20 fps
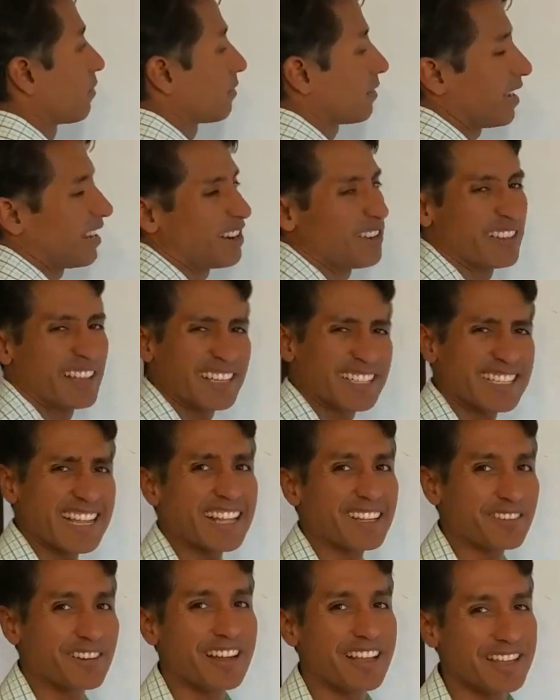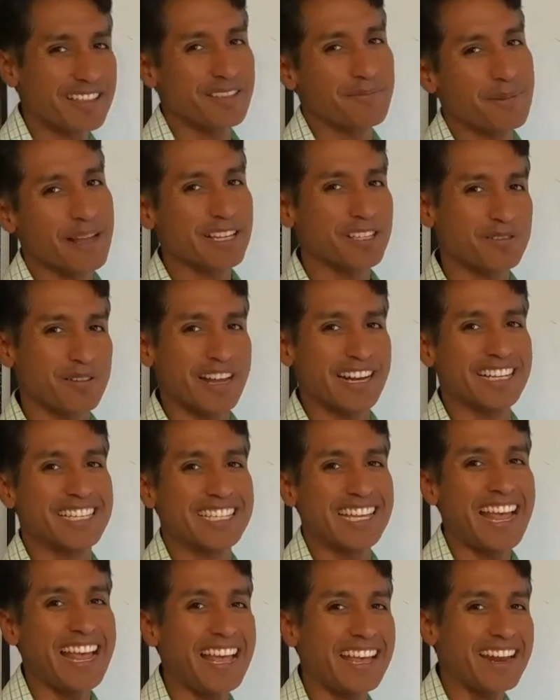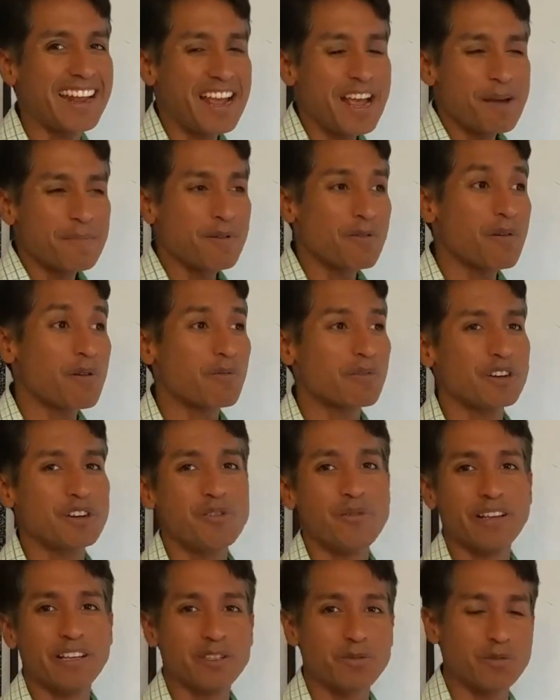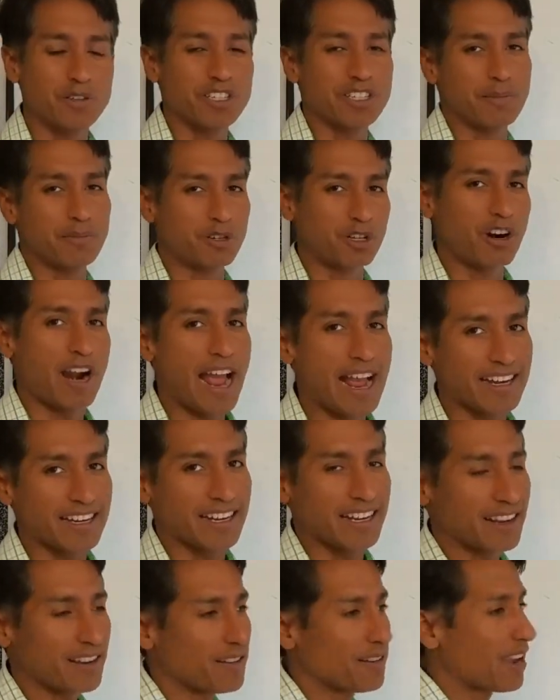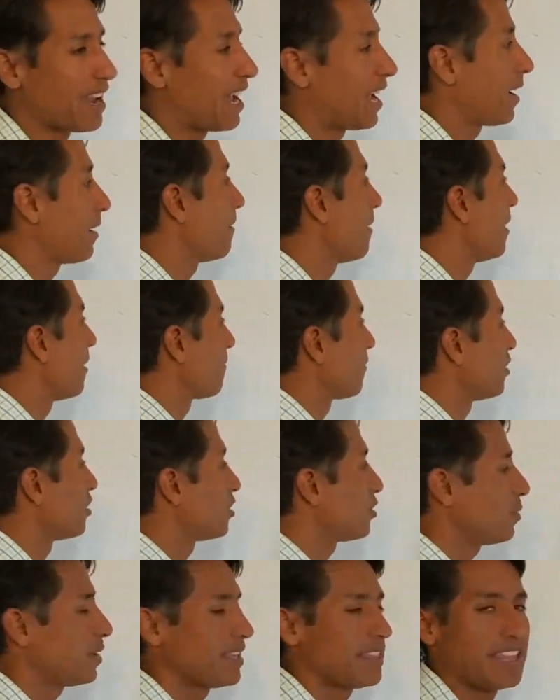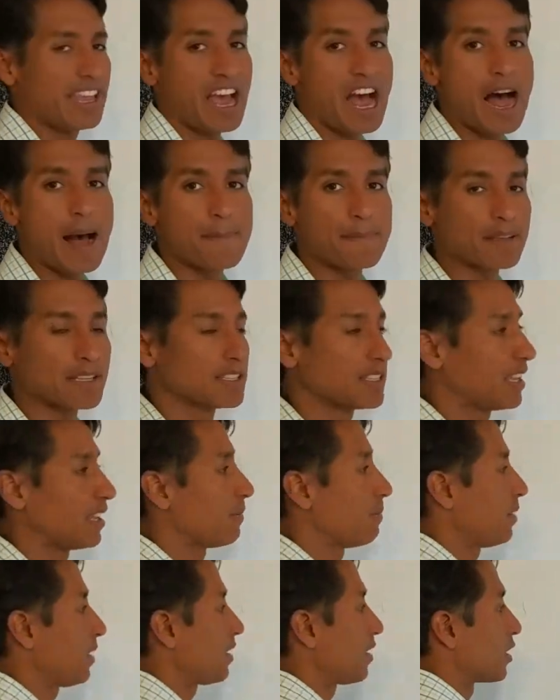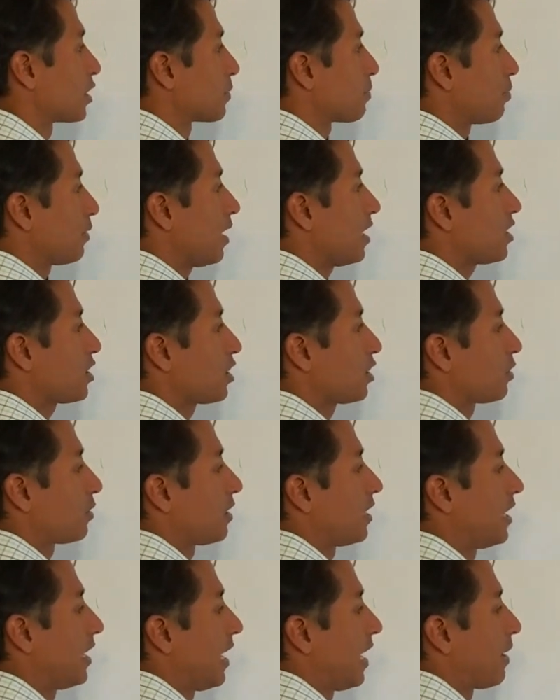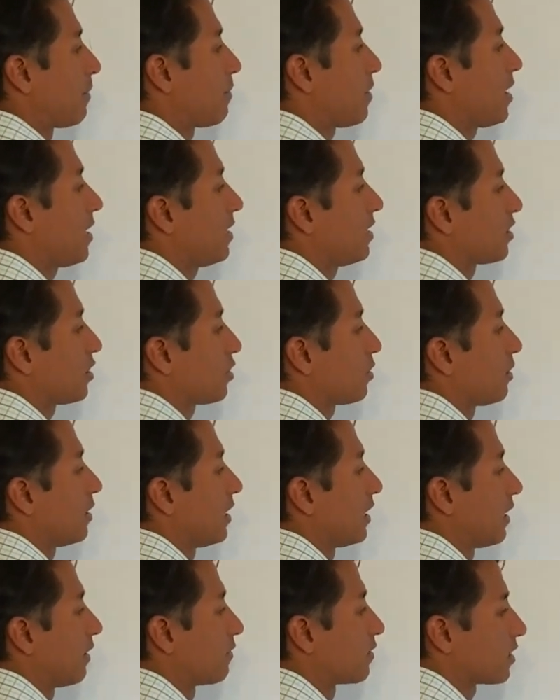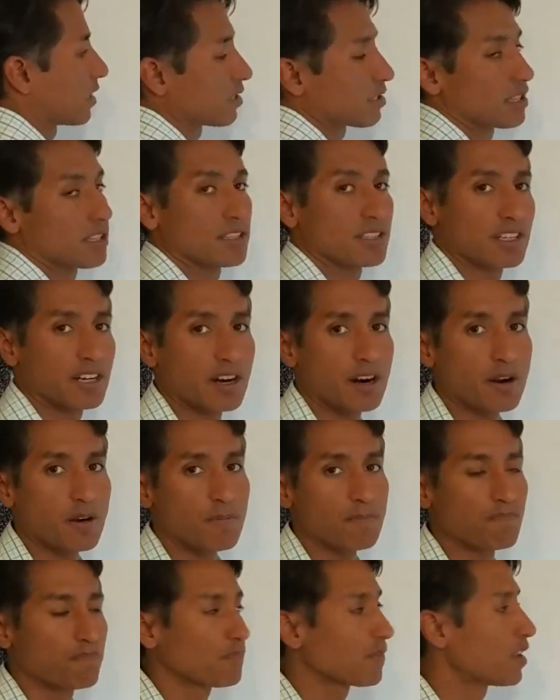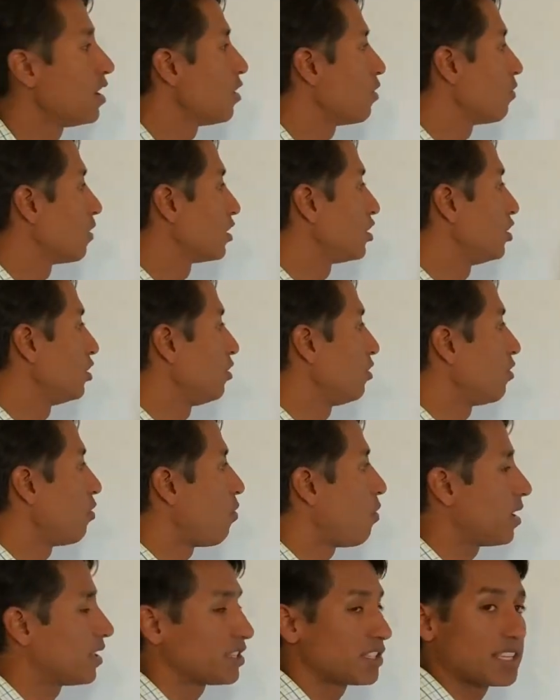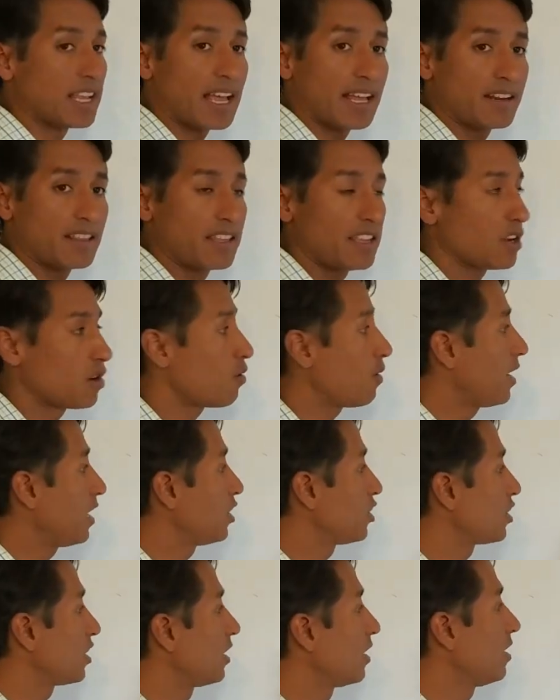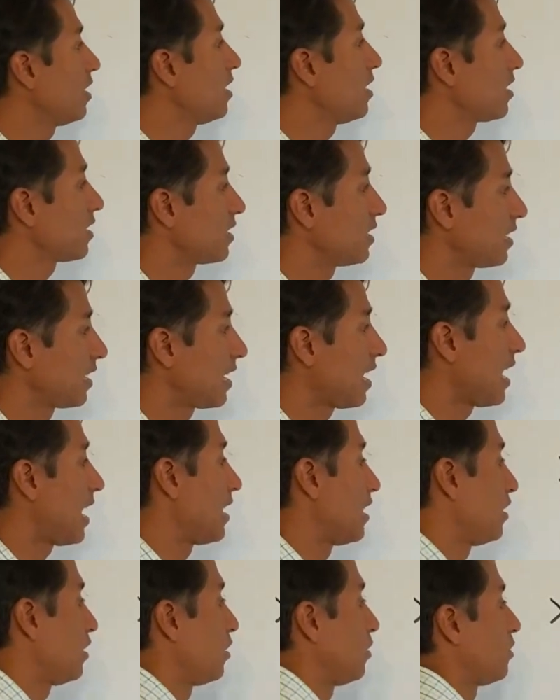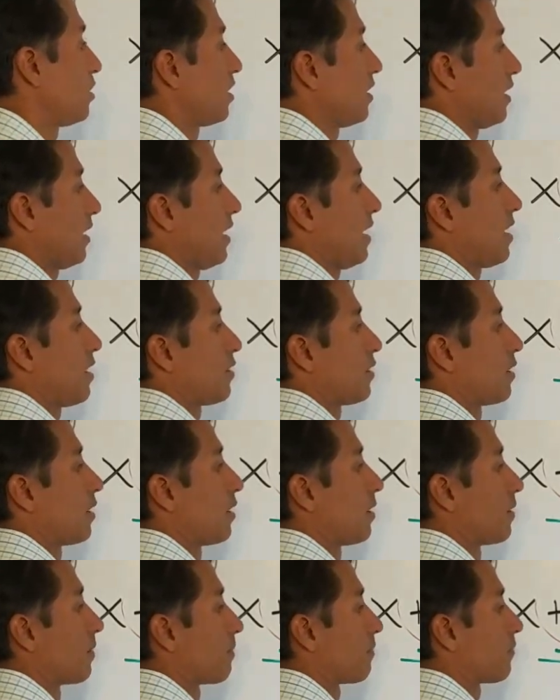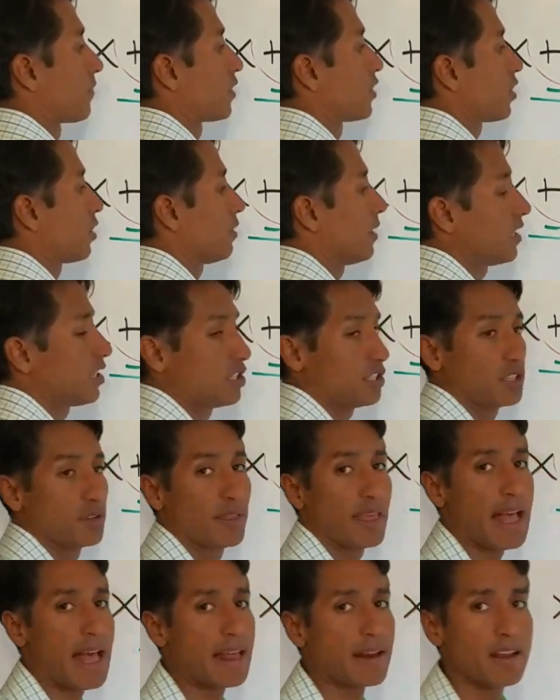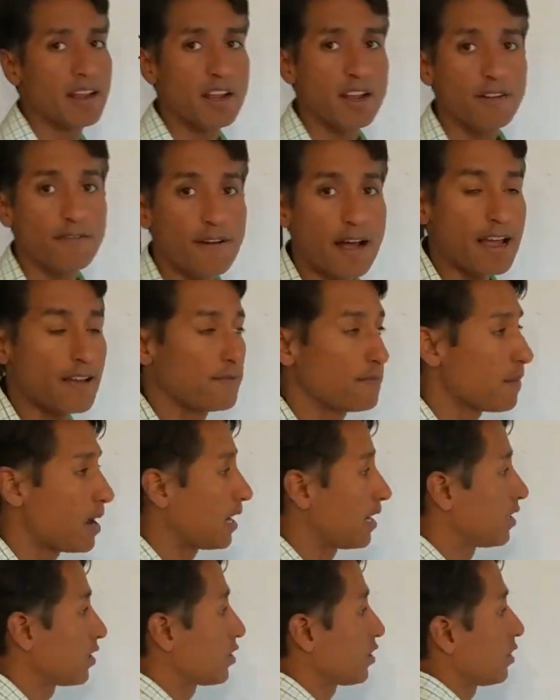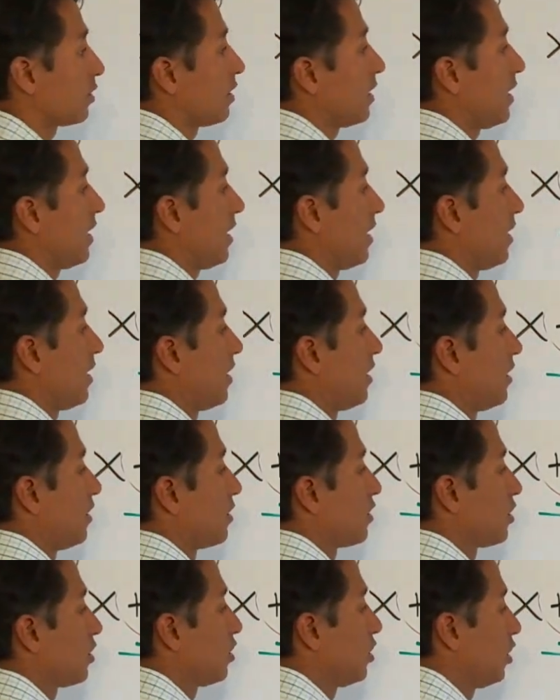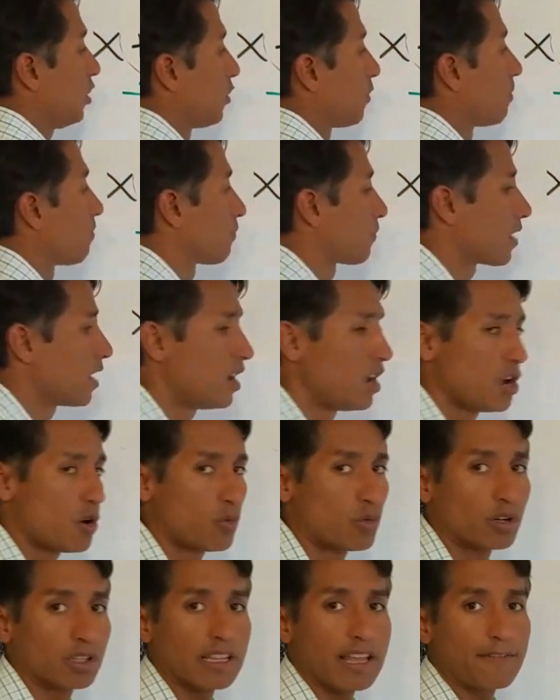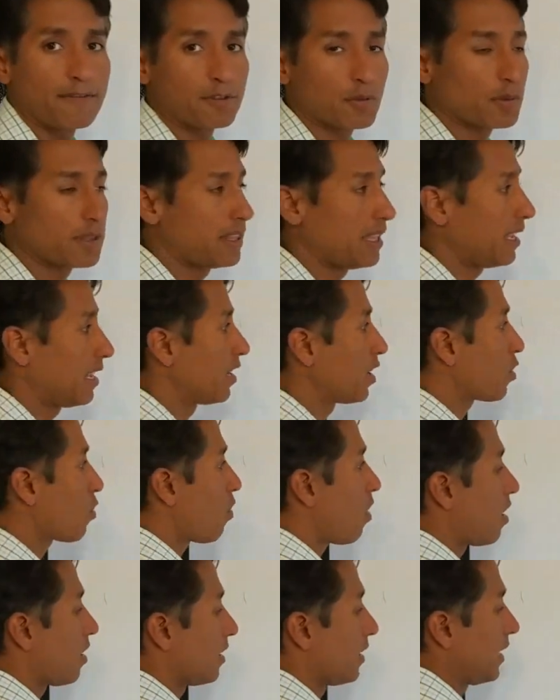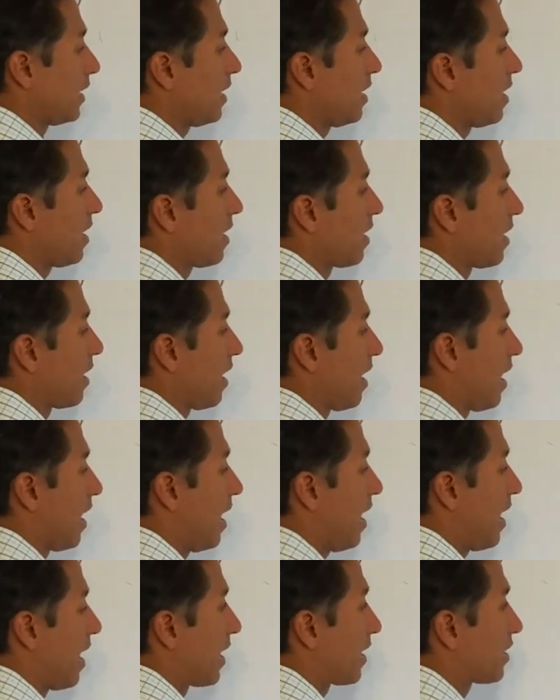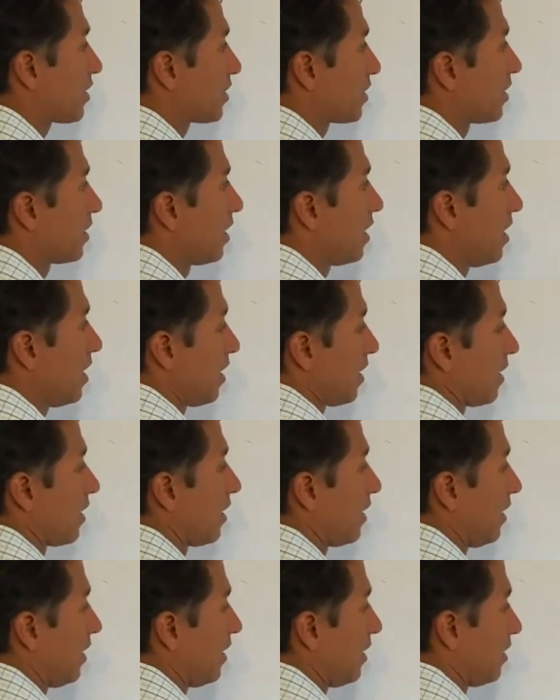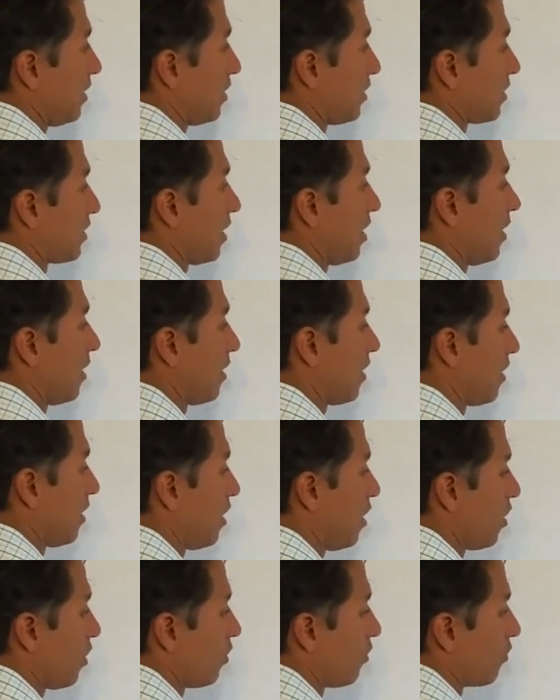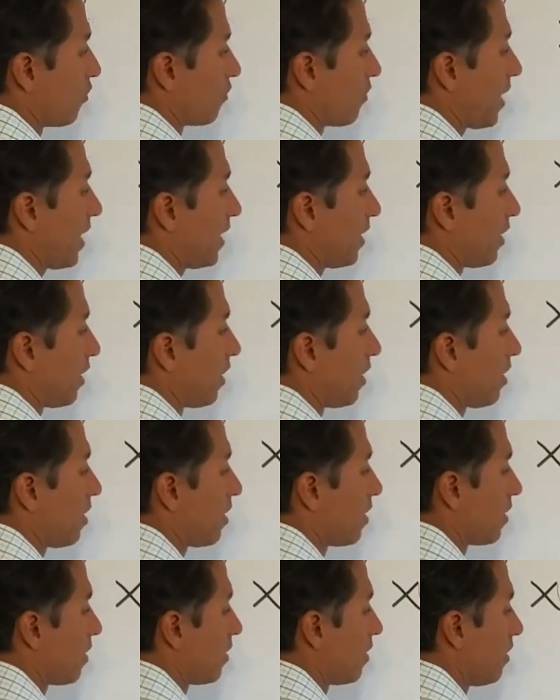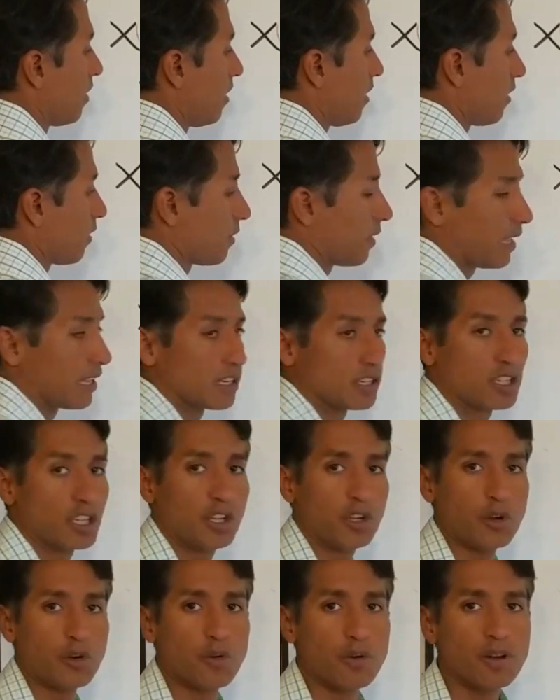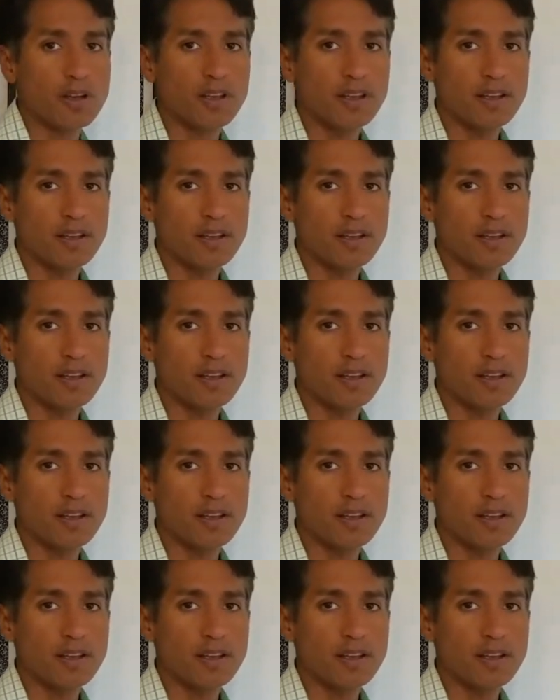I know that's not really the best way to say it, but what we're doing is we're subtracting, okay? You're doing the opposite because plus 3 and minus 3 gives us a 0. What you do to one side of the equation, you got to do to the other. So let's do that. 5 minus 3 is 2. We're left with the inequality x is greater than 2.